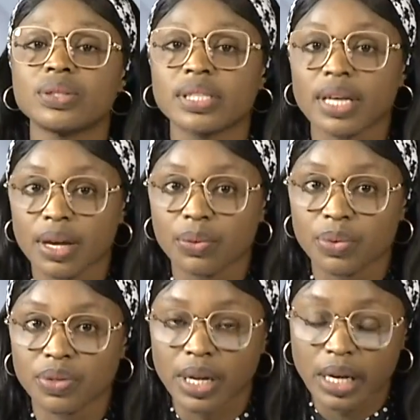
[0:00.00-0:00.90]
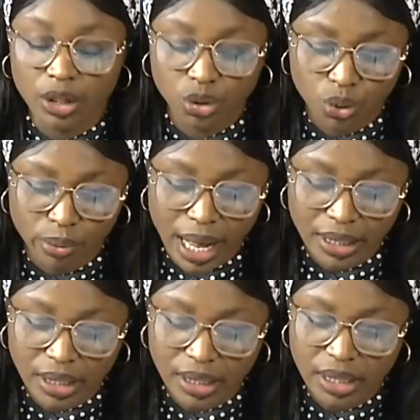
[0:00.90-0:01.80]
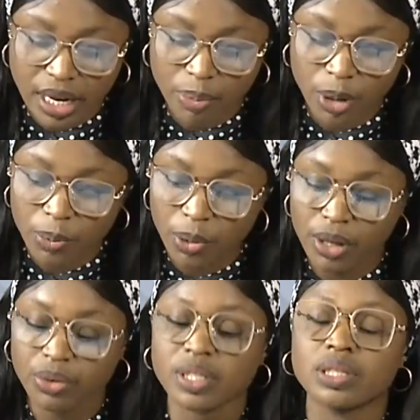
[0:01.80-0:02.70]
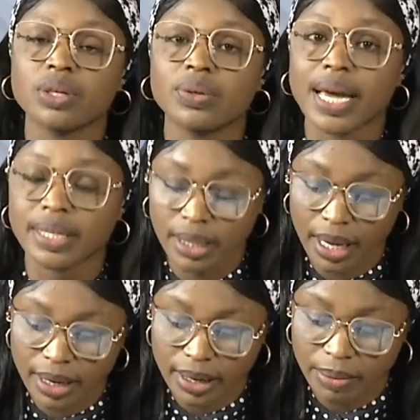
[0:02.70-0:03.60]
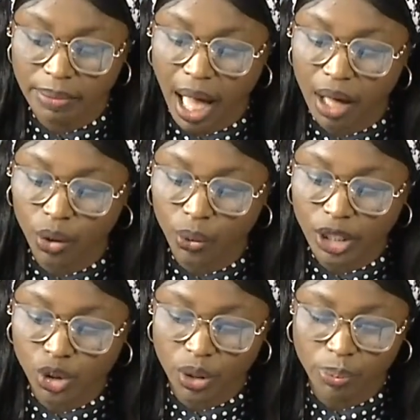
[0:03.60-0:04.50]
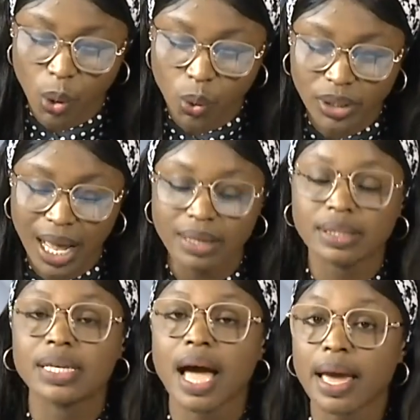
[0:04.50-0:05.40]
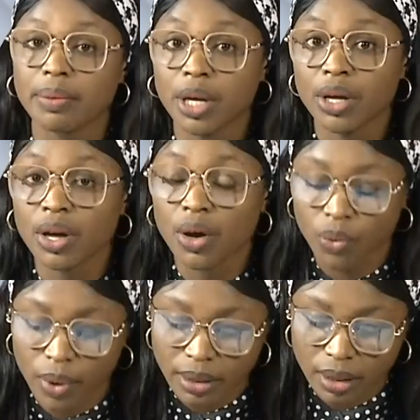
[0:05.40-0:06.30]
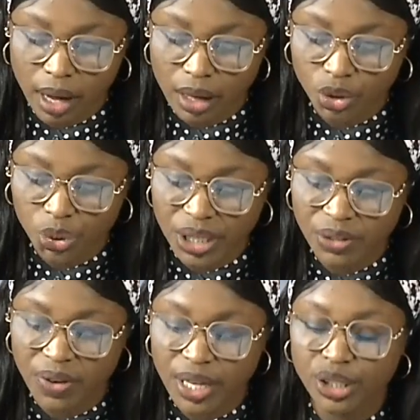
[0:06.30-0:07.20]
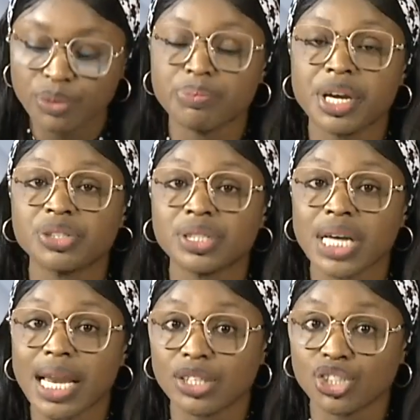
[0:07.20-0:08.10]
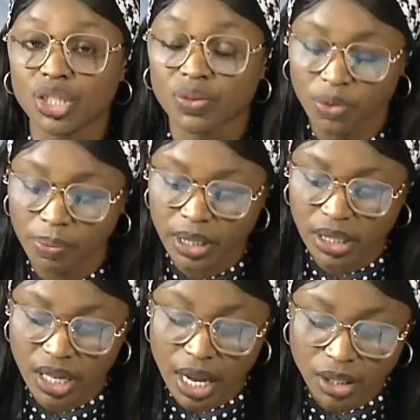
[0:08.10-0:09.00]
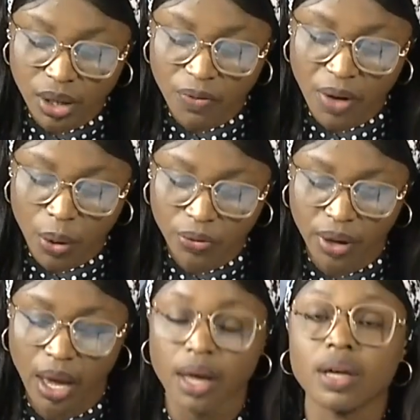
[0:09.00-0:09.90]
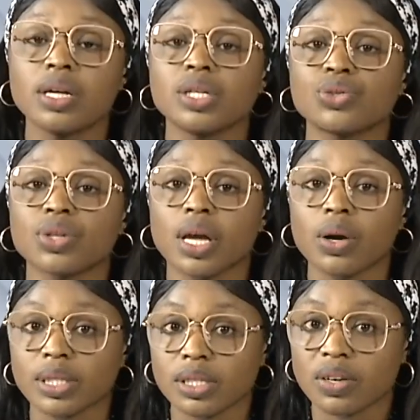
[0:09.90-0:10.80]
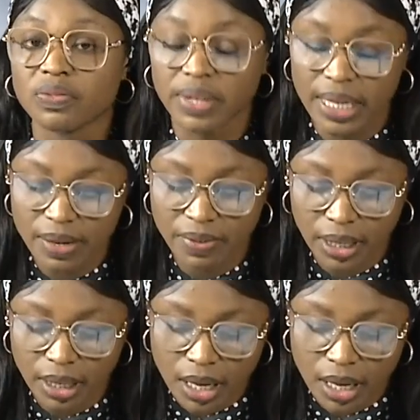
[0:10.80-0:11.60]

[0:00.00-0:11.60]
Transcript: taken with electoral matters today, people across the United Kingdom are going to the polls at a time when the country is facing major challenges from the state of healthcare to the cost of living.